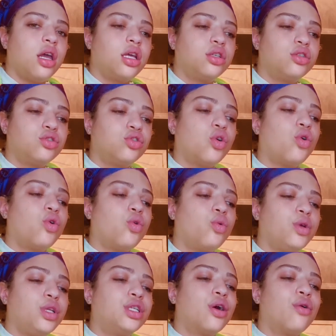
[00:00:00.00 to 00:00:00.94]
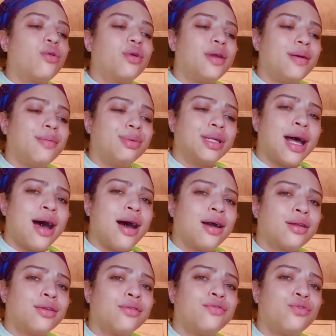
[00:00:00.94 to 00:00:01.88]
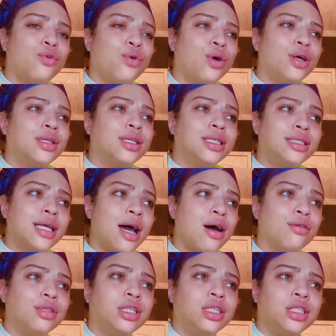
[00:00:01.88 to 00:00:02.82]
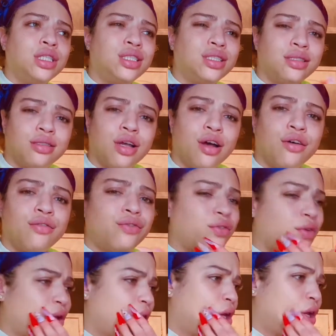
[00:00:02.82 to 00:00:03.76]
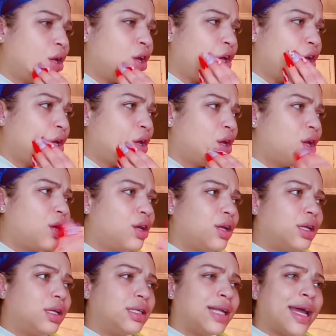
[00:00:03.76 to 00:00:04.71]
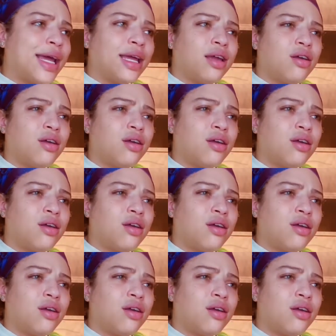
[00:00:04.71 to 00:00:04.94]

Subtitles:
so we don't get blocked for the childish stuff. Like,